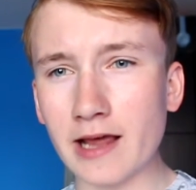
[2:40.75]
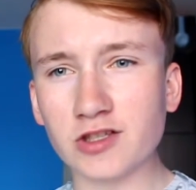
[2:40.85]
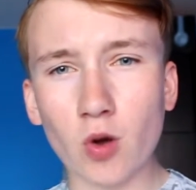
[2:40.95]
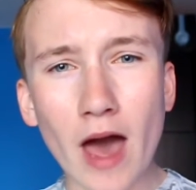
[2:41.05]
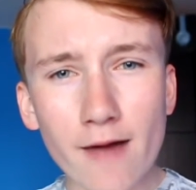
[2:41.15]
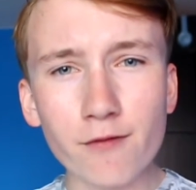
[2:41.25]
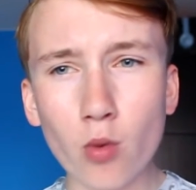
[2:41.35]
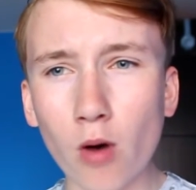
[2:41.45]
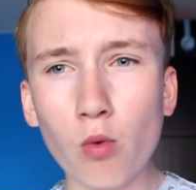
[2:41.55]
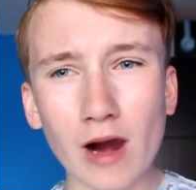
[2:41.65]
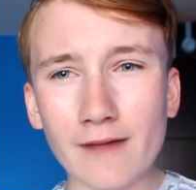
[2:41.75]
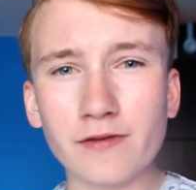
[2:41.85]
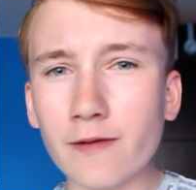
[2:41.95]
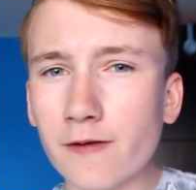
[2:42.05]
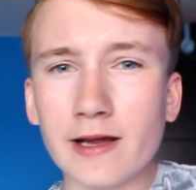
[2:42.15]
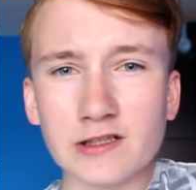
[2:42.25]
so everyone will have different